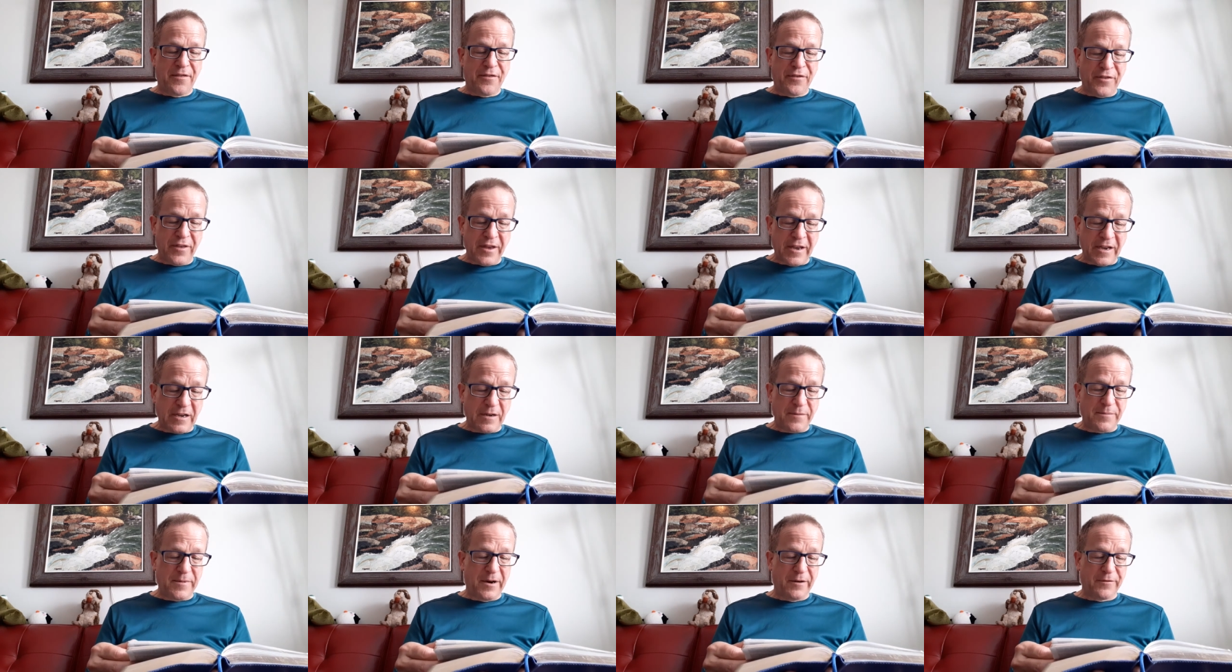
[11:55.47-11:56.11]

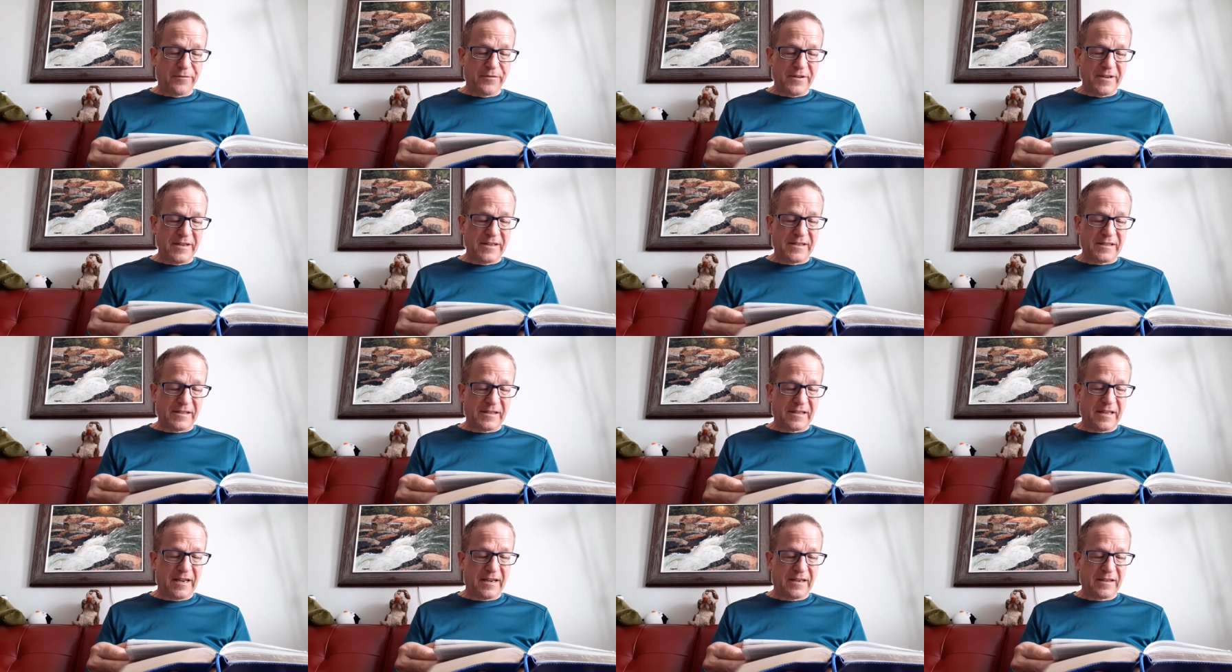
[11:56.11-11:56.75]
Think about
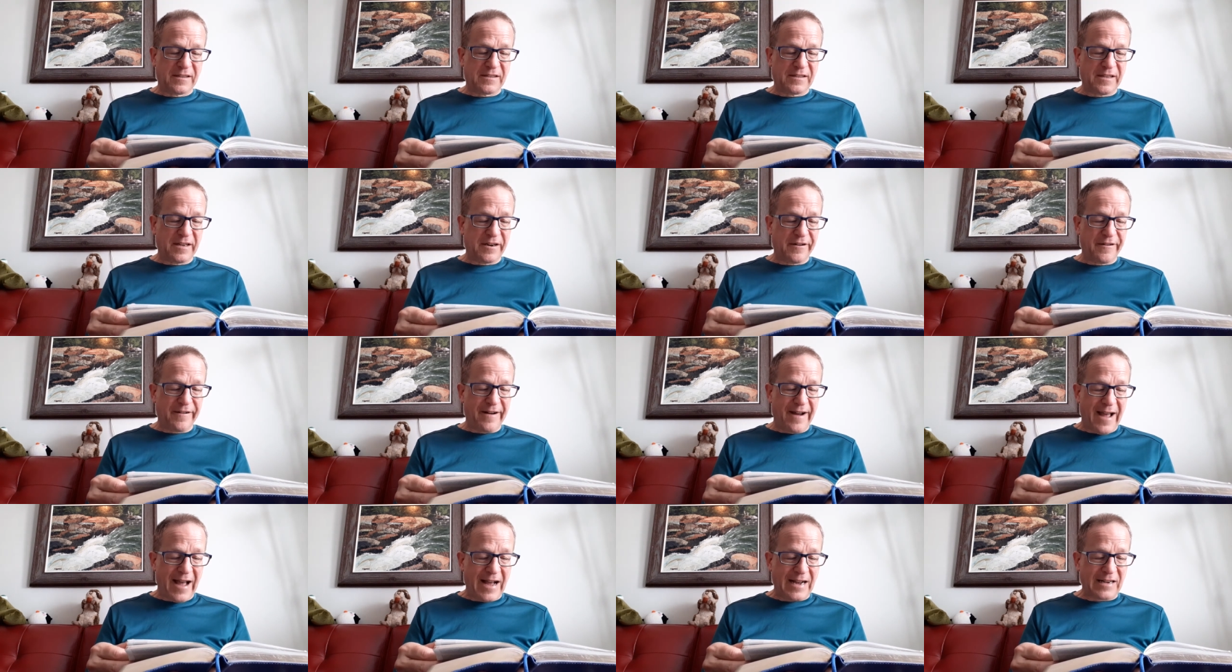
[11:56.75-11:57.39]
these things that
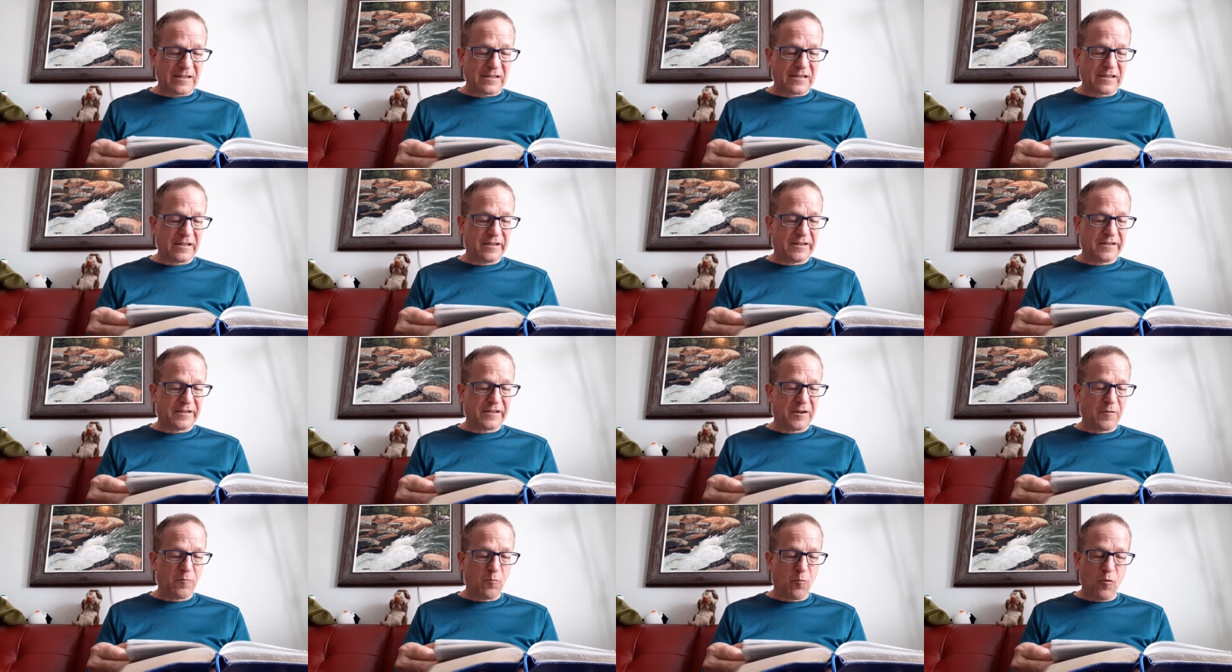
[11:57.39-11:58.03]
are
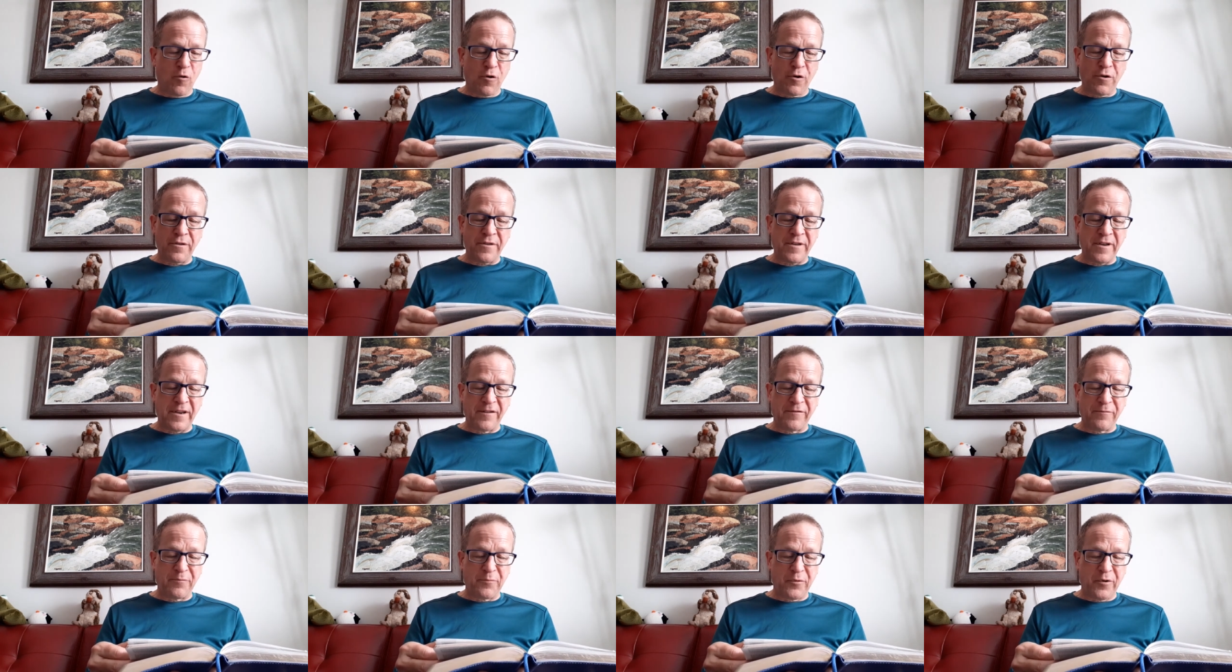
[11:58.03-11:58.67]
excellent and worthy
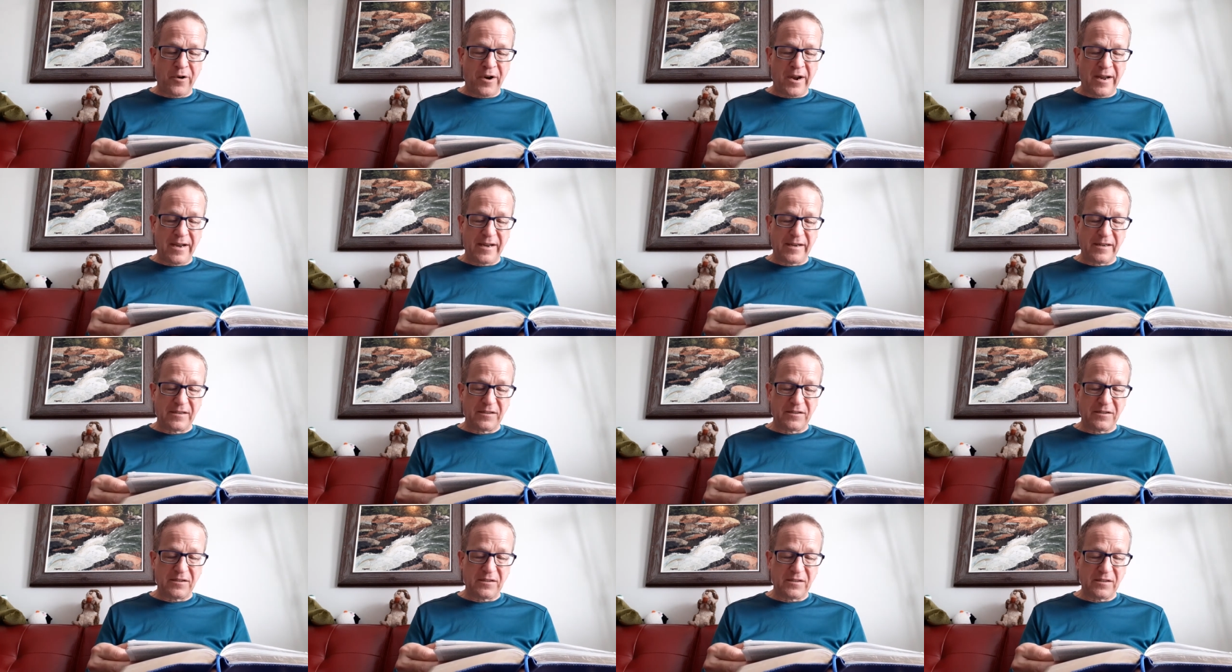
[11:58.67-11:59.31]
of
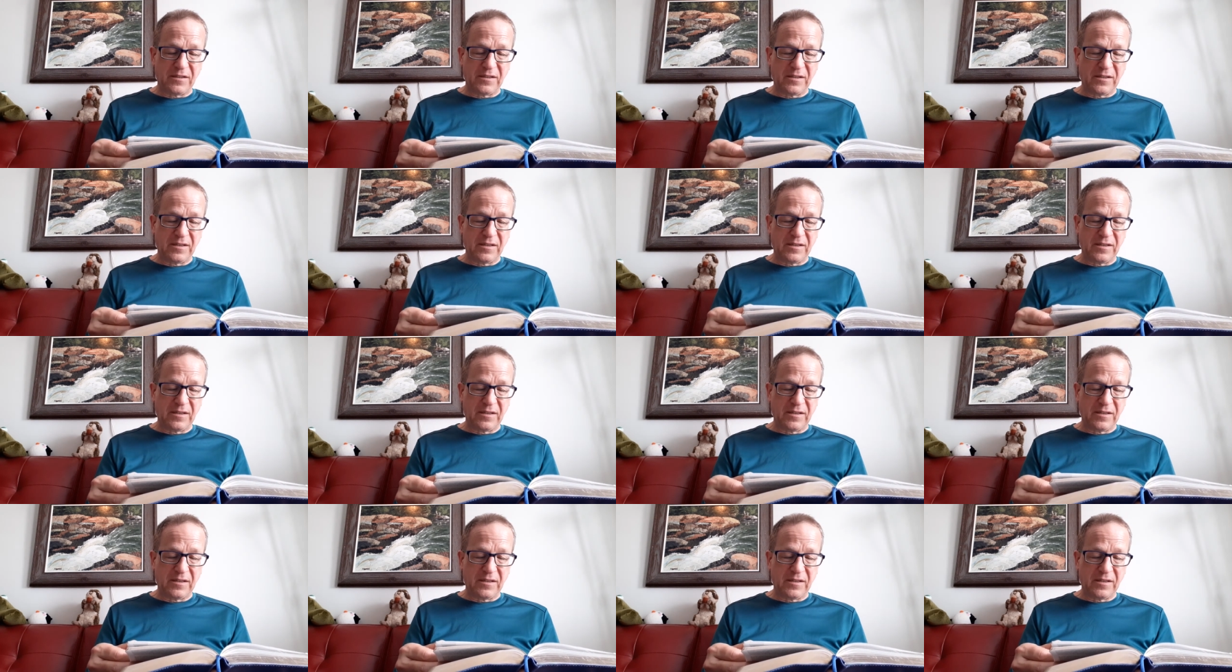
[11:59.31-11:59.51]
praise.